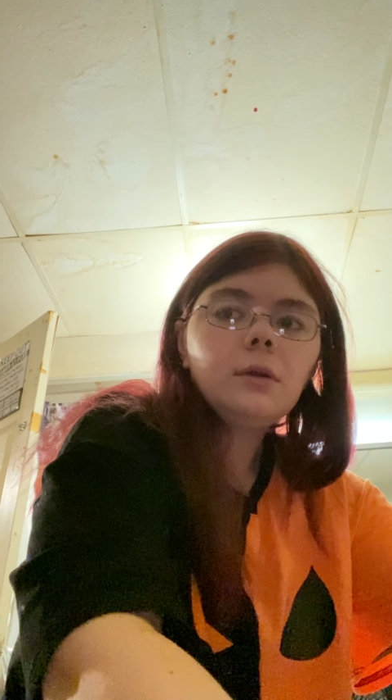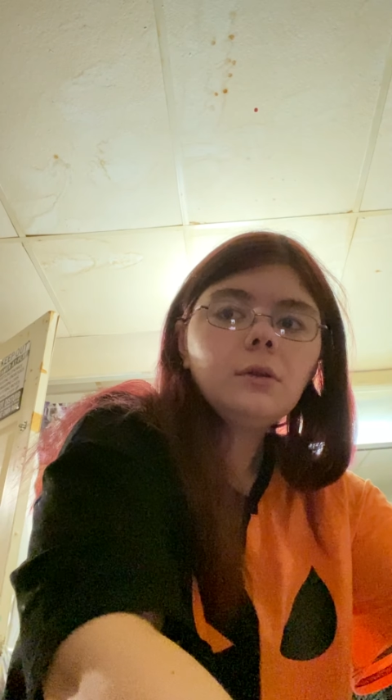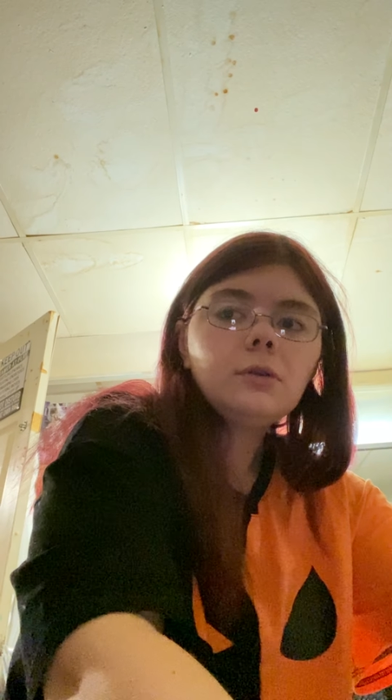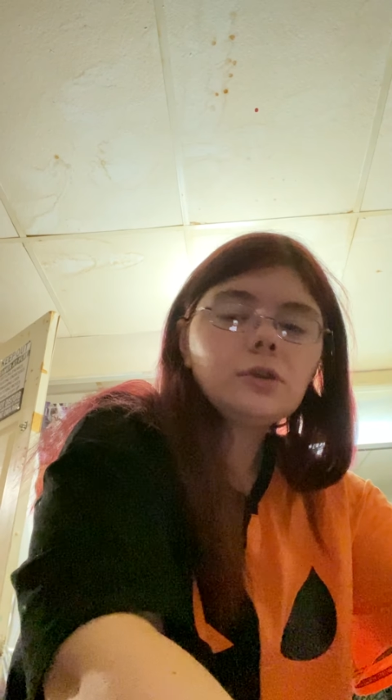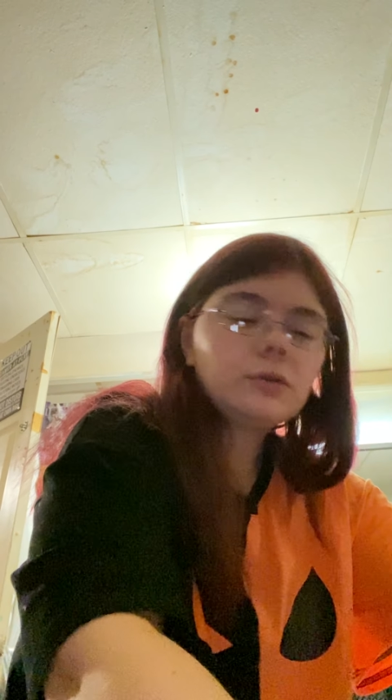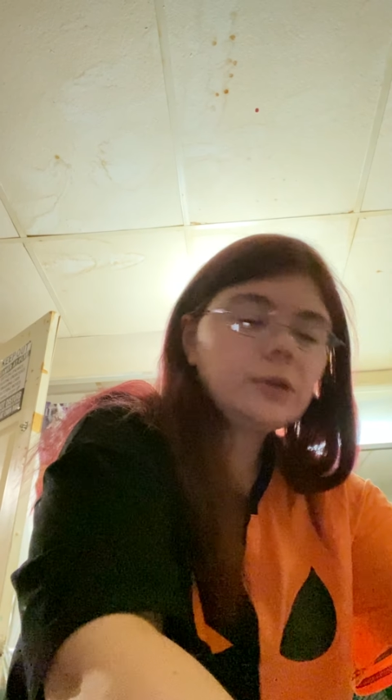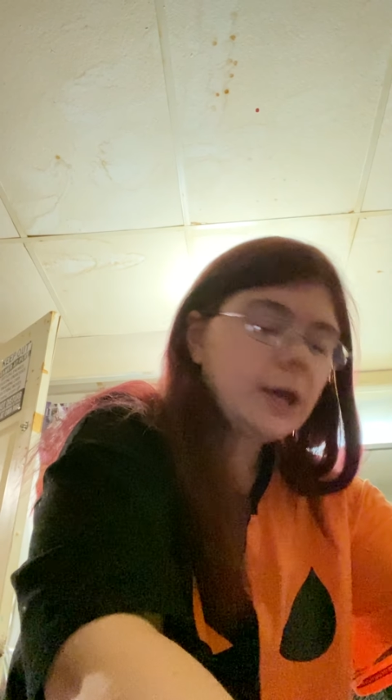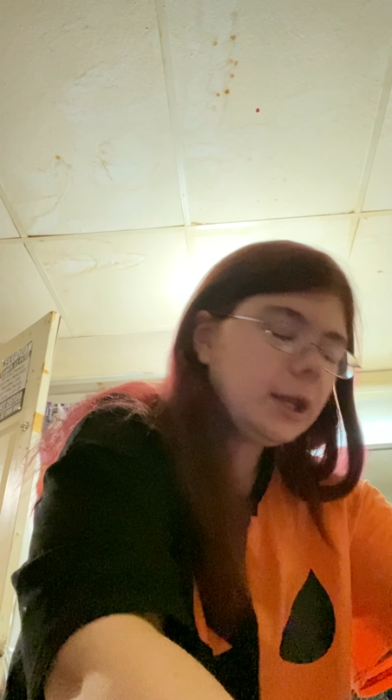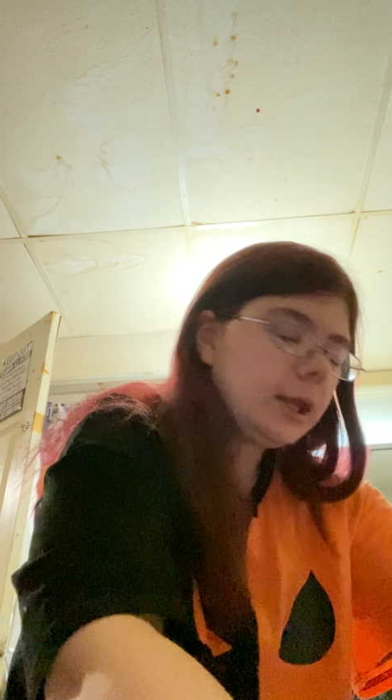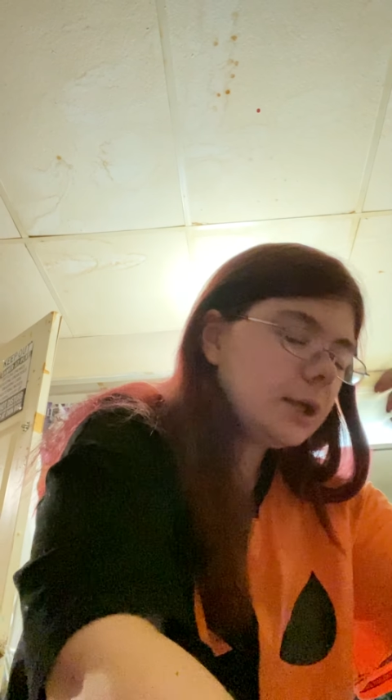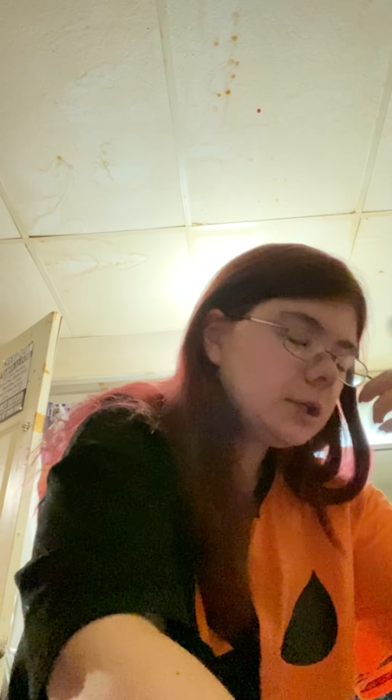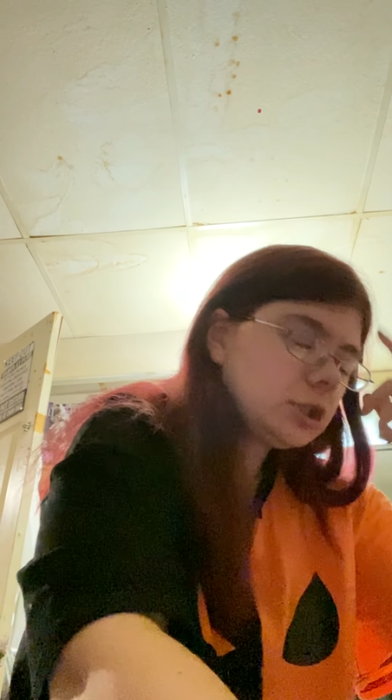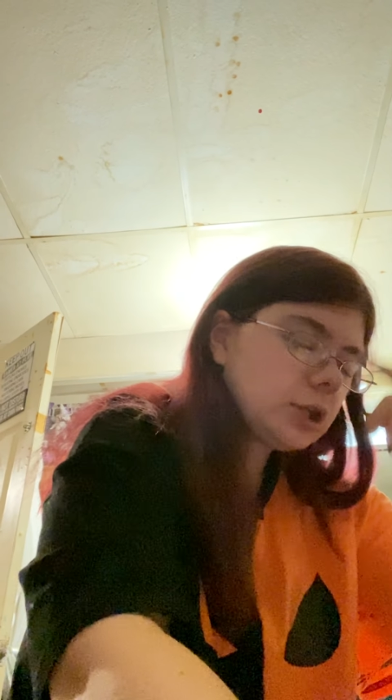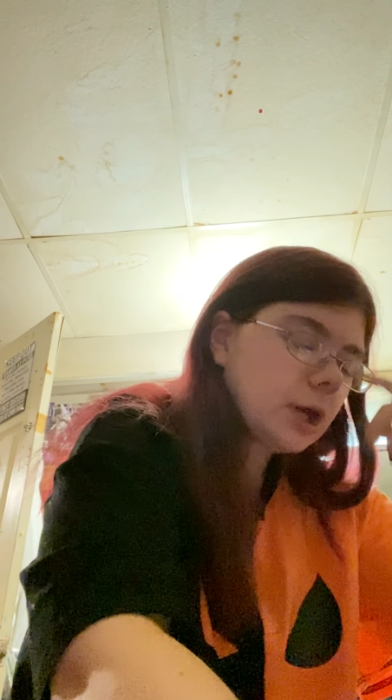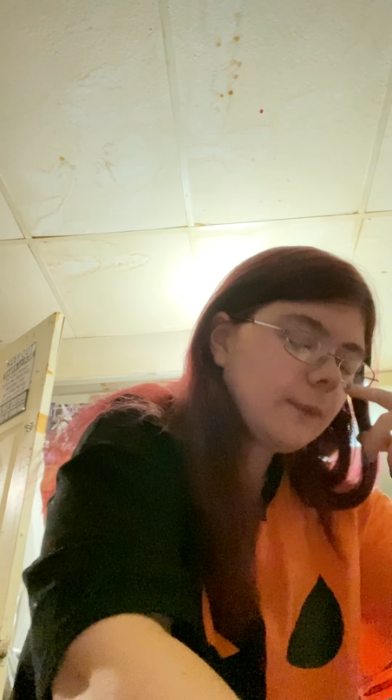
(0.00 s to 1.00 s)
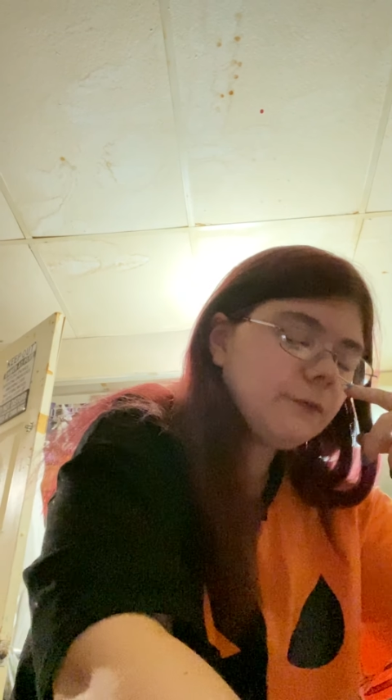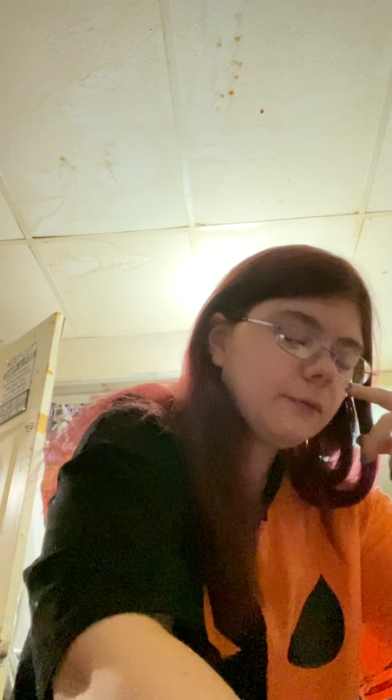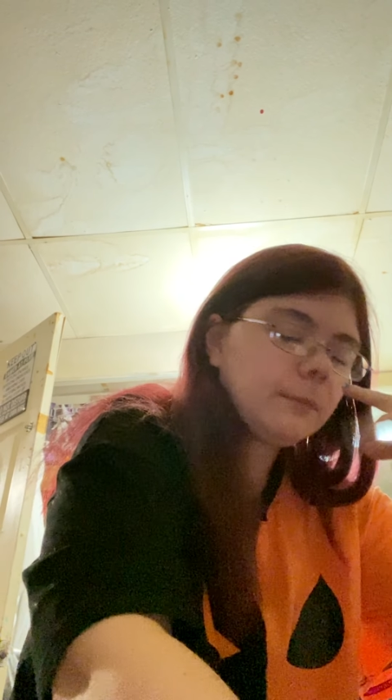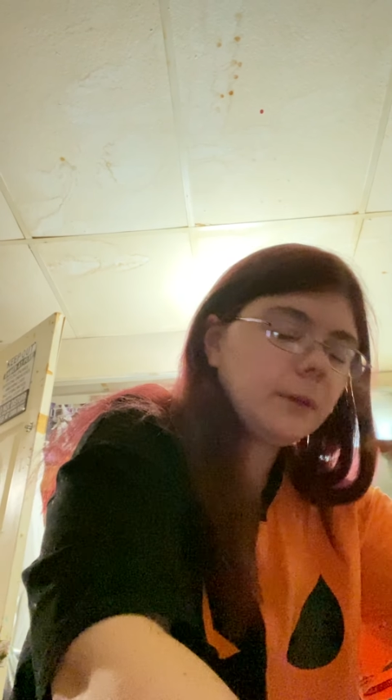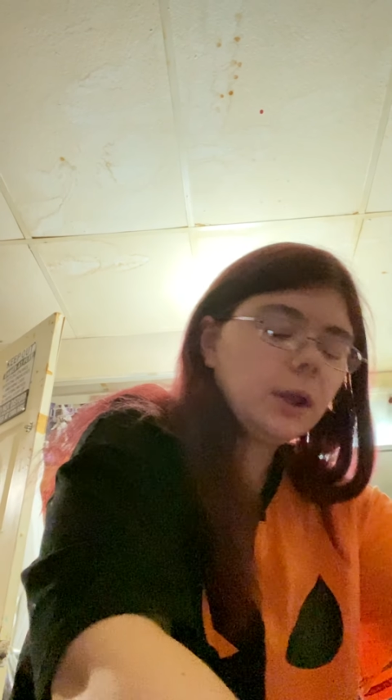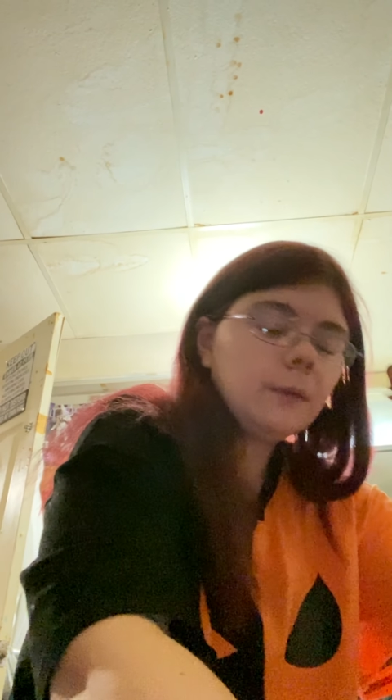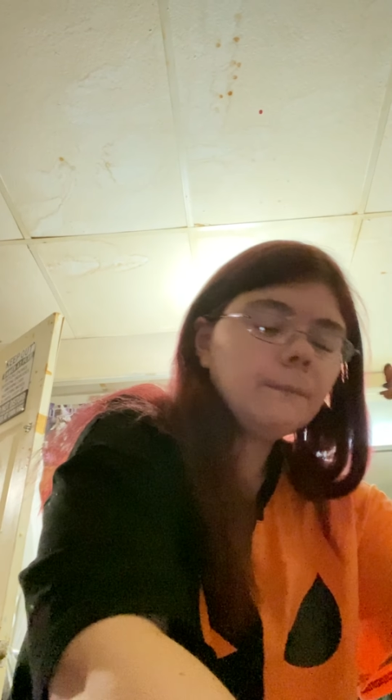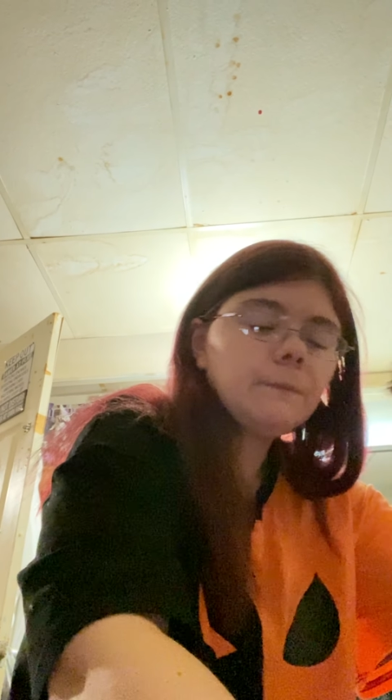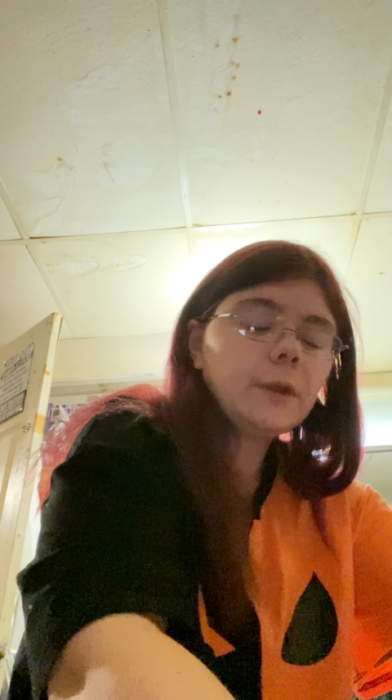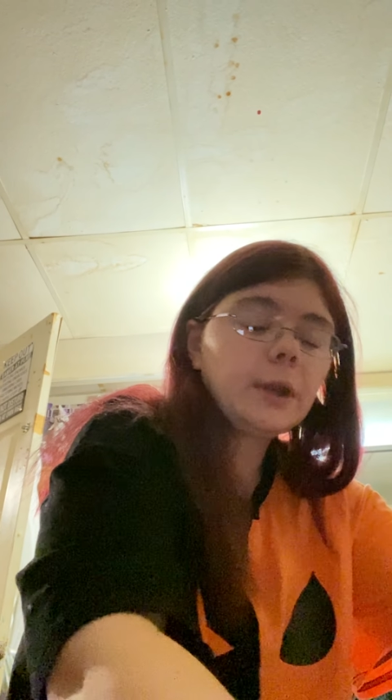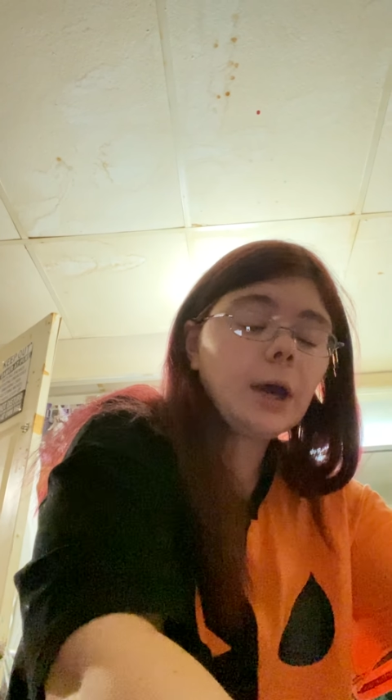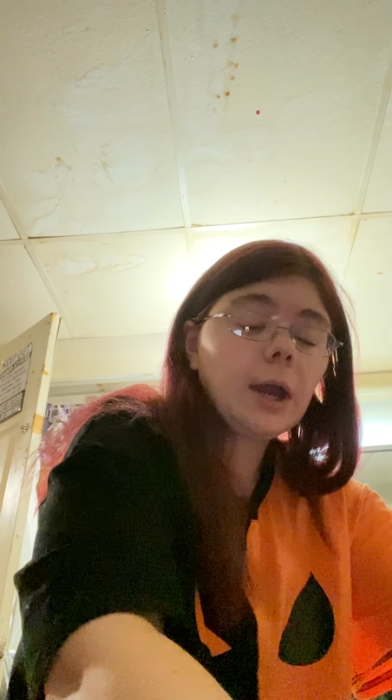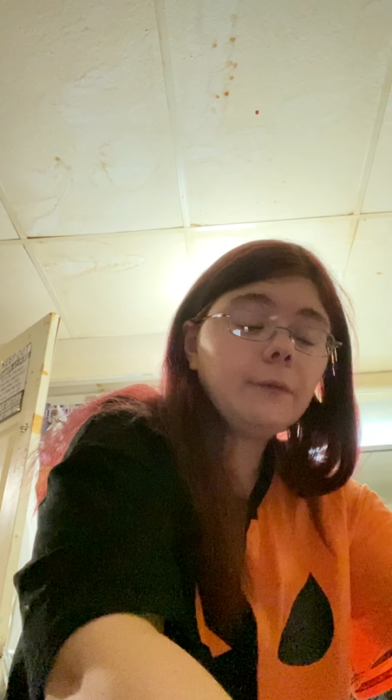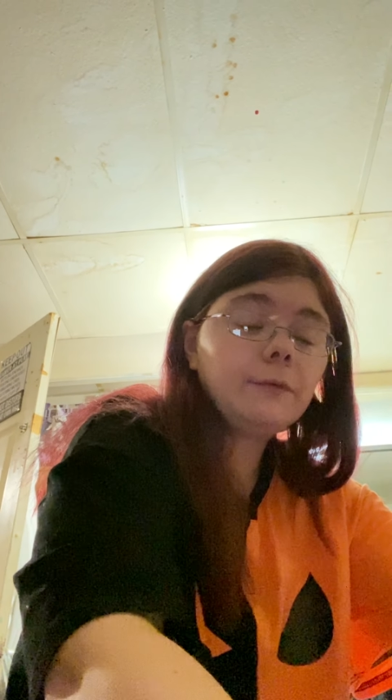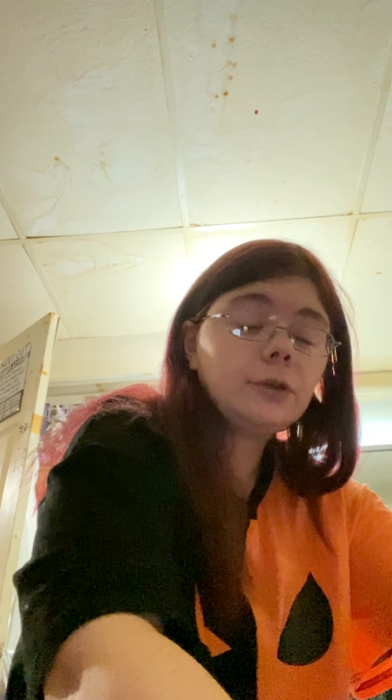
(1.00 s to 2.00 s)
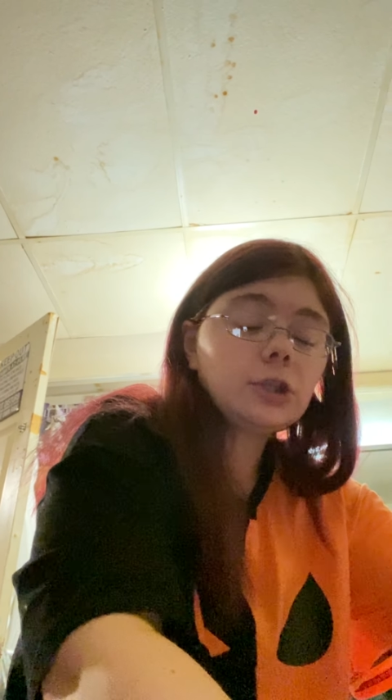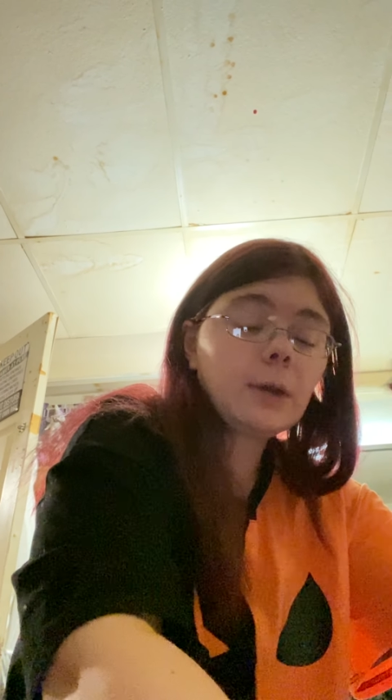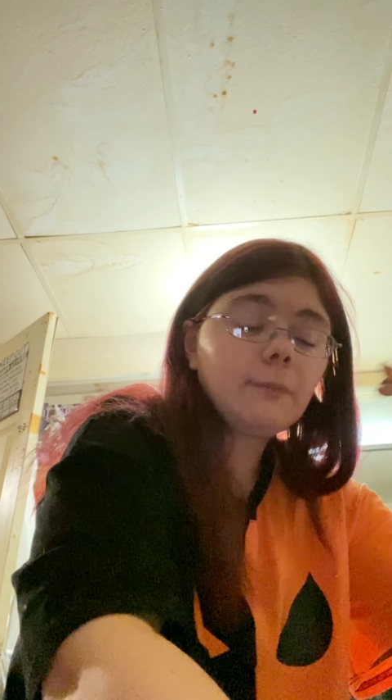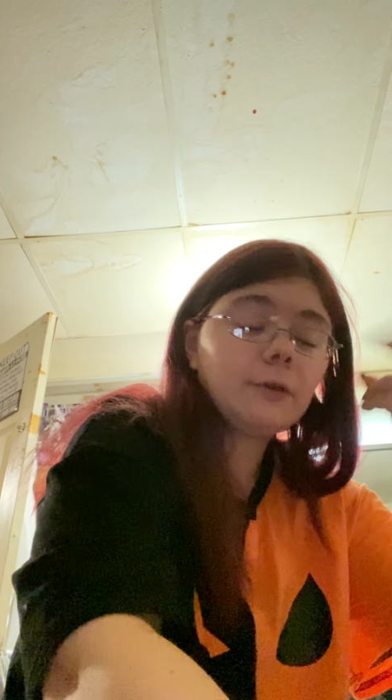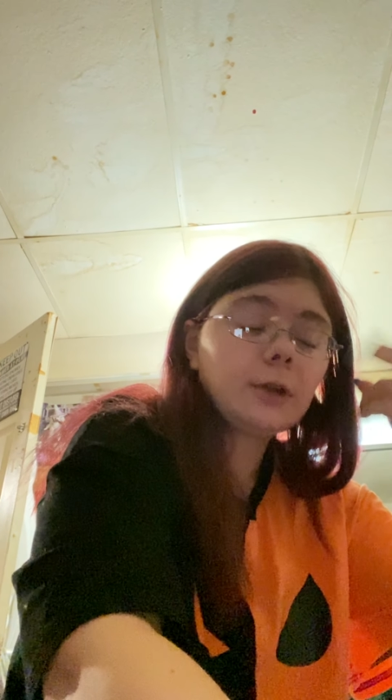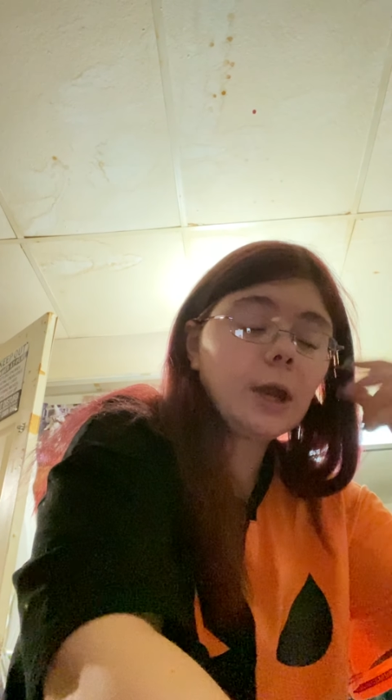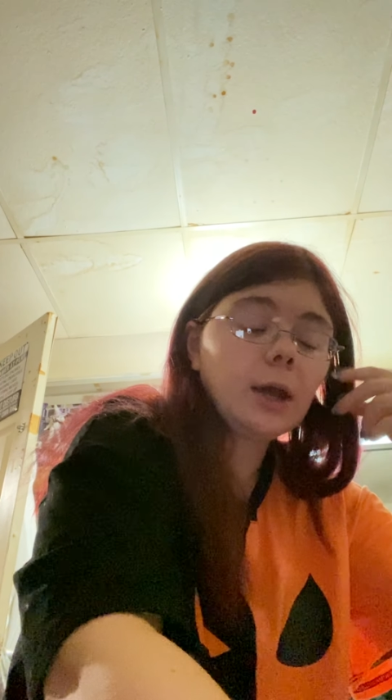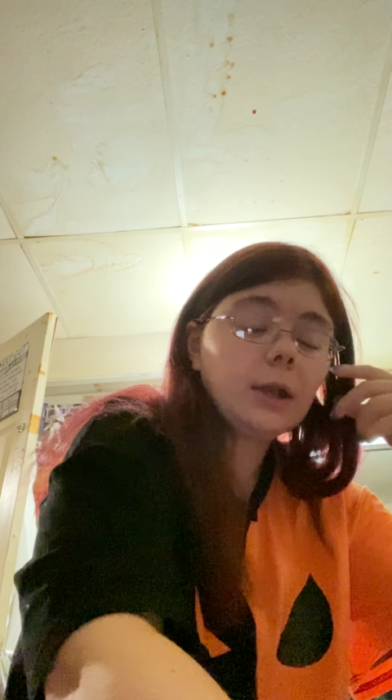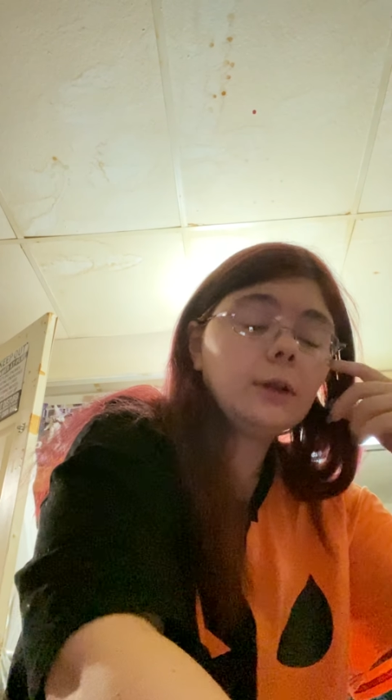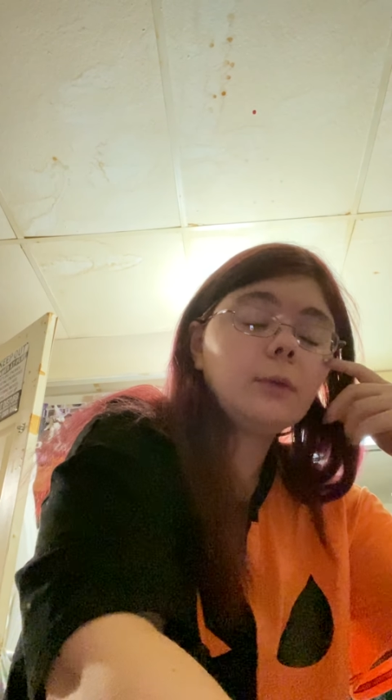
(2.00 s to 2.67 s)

So daddy has to shop for me. Then I have to shop for daddy.